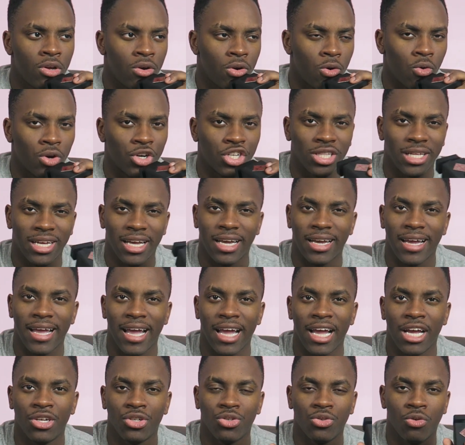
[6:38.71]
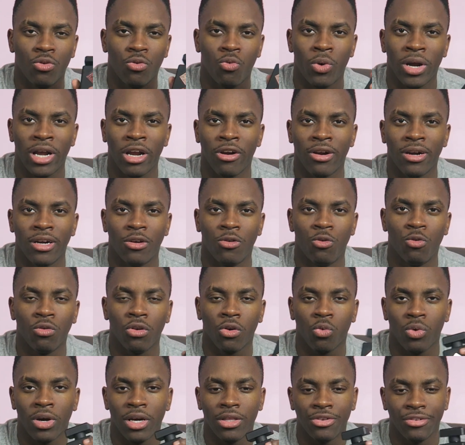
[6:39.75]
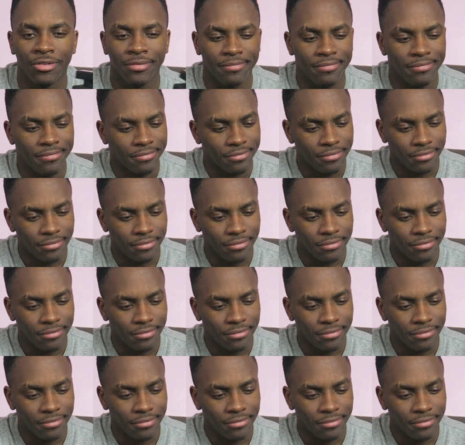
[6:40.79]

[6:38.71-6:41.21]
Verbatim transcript: or it's like a casual wear in the cooler weather.